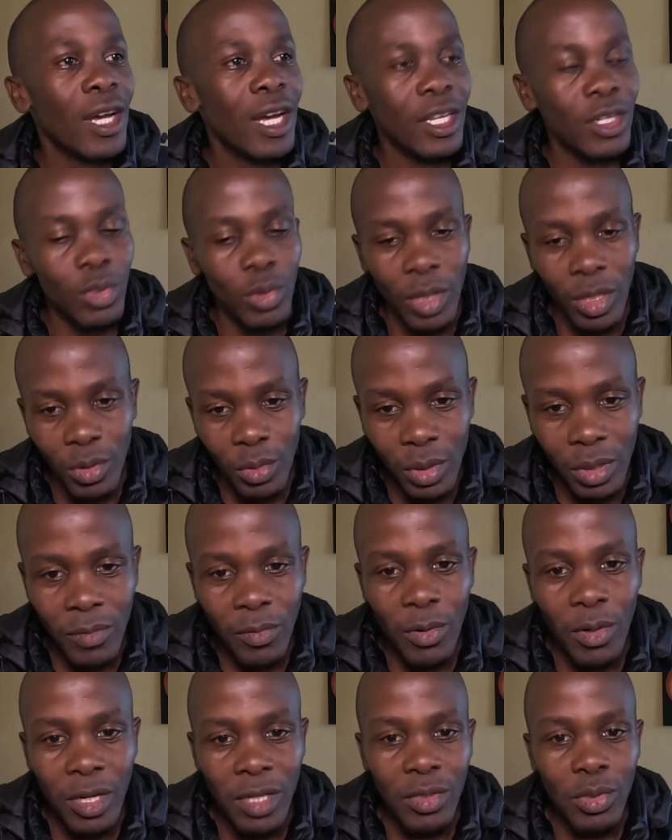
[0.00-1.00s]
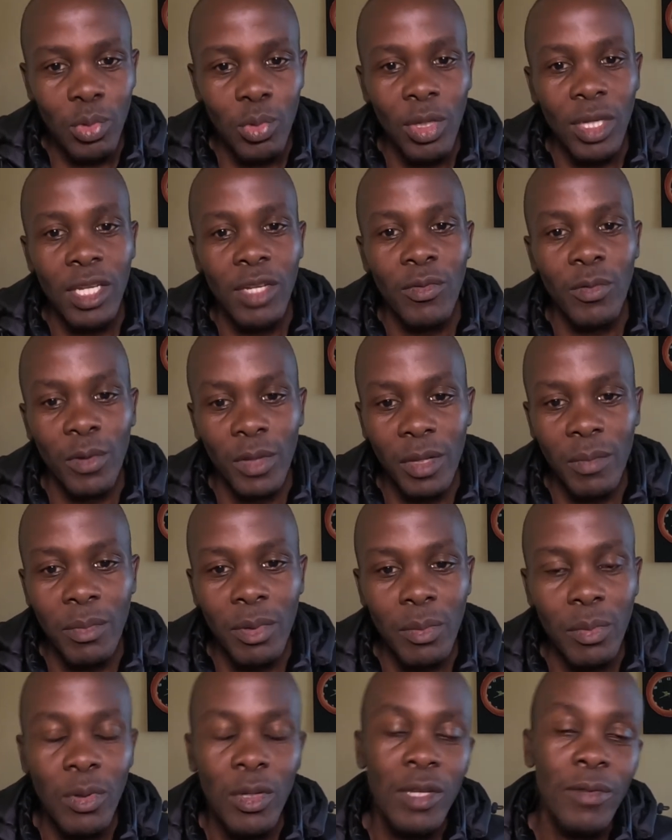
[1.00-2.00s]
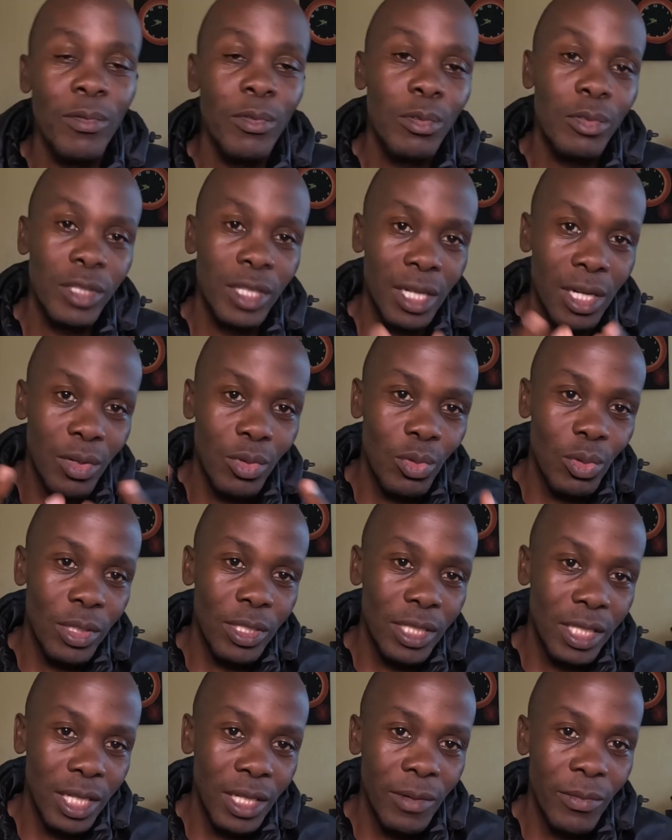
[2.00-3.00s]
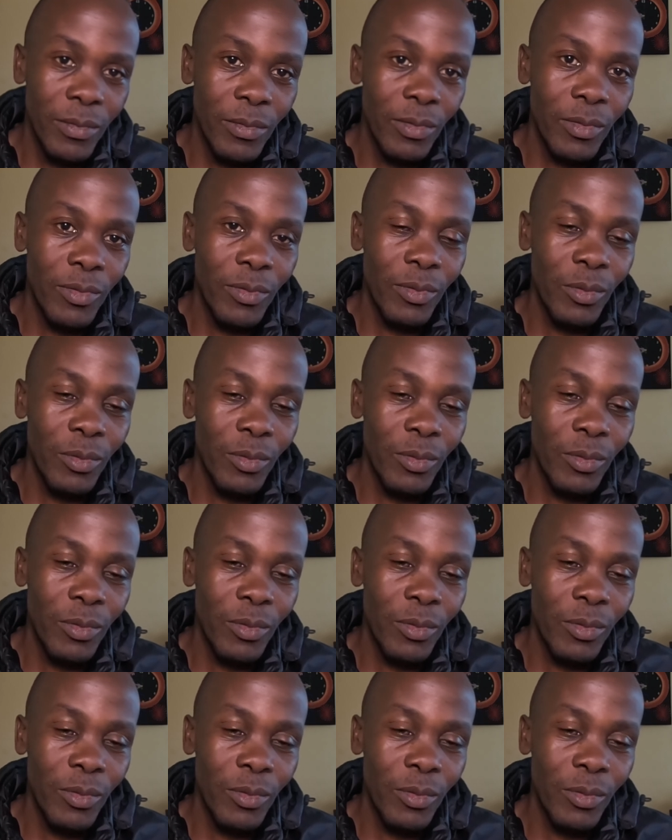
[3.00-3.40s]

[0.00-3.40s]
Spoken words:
And you can only focus on working for the people if you surround yourself